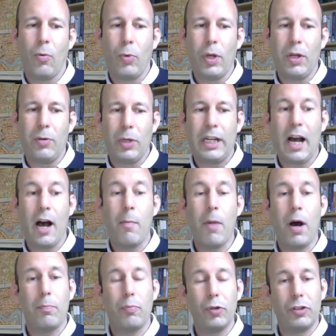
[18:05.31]
we come
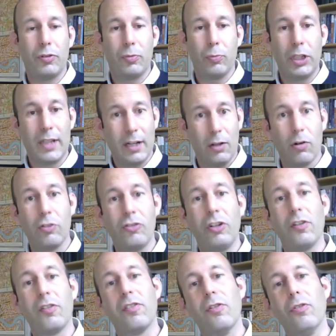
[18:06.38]
up with
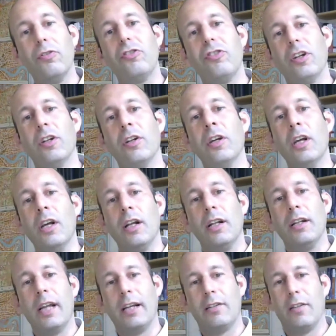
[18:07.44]
technological solution
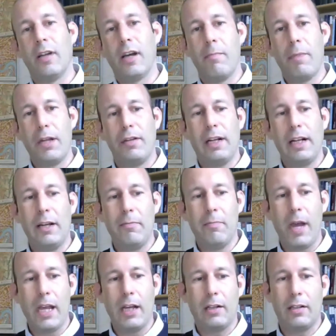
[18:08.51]
that basically
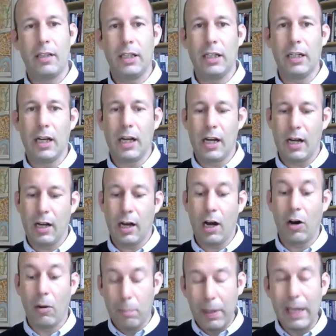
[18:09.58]
makes the
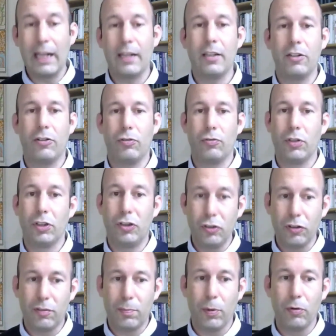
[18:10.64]
our ability to
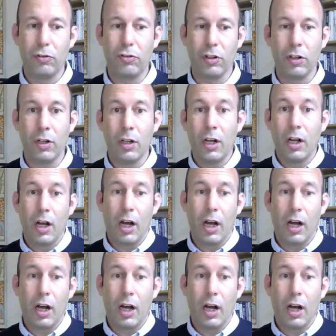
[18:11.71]
reduce pollution